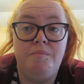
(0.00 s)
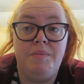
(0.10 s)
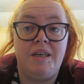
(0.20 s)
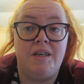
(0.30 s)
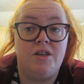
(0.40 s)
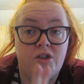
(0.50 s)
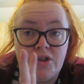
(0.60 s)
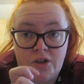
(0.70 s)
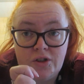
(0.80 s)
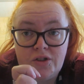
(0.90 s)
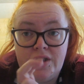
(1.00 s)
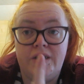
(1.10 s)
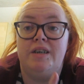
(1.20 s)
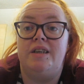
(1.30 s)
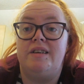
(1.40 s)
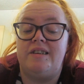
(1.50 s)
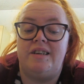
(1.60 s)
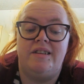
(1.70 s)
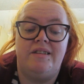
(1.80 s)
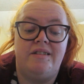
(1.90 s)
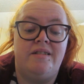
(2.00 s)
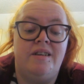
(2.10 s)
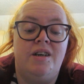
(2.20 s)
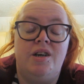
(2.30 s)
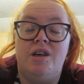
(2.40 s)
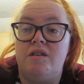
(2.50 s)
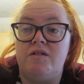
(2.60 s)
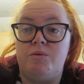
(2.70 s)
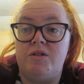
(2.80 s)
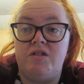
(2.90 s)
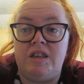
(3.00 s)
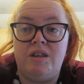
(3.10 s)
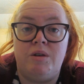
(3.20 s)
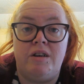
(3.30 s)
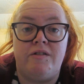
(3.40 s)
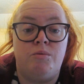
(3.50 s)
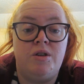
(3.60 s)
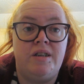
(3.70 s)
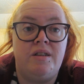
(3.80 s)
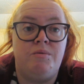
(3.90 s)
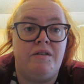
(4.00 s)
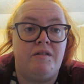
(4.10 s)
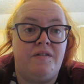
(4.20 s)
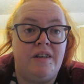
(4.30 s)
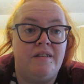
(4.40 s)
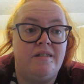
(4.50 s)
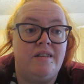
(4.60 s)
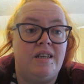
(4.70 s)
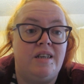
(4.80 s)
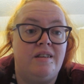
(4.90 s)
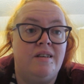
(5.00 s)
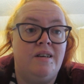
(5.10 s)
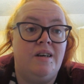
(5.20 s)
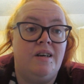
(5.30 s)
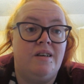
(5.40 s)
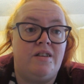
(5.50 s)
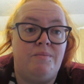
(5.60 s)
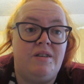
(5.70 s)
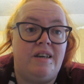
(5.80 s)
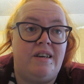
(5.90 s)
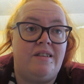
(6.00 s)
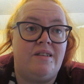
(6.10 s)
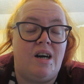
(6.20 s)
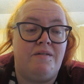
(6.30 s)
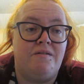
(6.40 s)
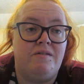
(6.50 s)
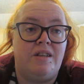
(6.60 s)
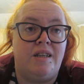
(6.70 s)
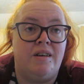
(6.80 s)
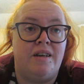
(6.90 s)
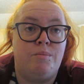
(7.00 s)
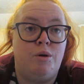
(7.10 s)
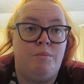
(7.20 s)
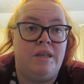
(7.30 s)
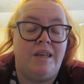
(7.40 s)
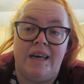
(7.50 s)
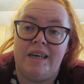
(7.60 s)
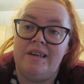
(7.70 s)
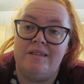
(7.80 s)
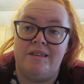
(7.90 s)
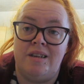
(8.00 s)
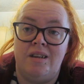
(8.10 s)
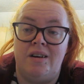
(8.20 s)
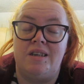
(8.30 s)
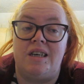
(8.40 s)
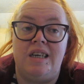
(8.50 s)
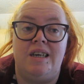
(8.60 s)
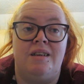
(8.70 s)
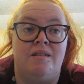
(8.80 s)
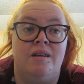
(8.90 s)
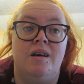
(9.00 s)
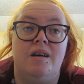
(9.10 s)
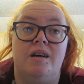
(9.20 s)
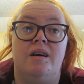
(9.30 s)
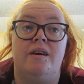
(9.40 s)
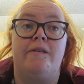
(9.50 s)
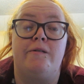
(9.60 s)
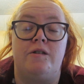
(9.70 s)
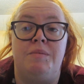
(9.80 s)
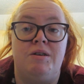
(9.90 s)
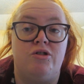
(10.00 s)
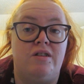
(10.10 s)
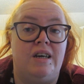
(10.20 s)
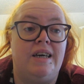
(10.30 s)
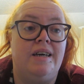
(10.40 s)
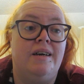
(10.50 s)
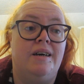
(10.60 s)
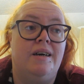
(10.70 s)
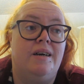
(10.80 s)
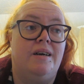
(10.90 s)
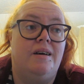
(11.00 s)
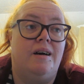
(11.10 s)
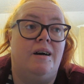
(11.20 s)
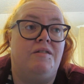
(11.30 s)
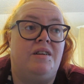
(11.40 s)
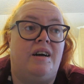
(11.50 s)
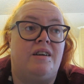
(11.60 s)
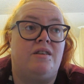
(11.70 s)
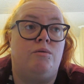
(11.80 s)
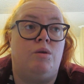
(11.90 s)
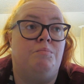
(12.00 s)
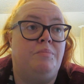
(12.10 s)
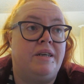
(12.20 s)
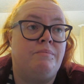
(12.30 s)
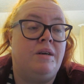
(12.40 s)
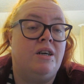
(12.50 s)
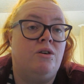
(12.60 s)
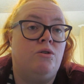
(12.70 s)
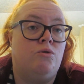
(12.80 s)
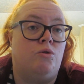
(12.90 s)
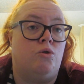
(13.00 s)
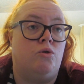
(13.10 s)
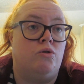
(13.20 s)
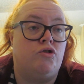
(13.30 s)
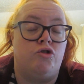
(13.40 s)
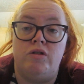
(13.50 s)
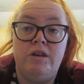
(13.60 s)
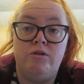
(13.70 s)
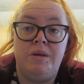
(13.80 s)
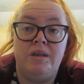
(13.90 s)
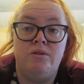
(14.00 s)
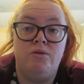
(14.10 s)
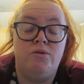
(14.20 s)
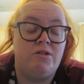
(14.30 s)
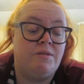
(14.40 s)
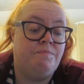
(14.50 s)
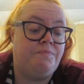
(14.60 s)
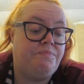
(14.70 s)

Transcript: be good in a sense. I've just wanted to eat whatever I wanted, whatever I fancied. Some days I haven't really like properly ate, as in like eating 3 meals a day. I've only had like 1 big meal or 2 little meals.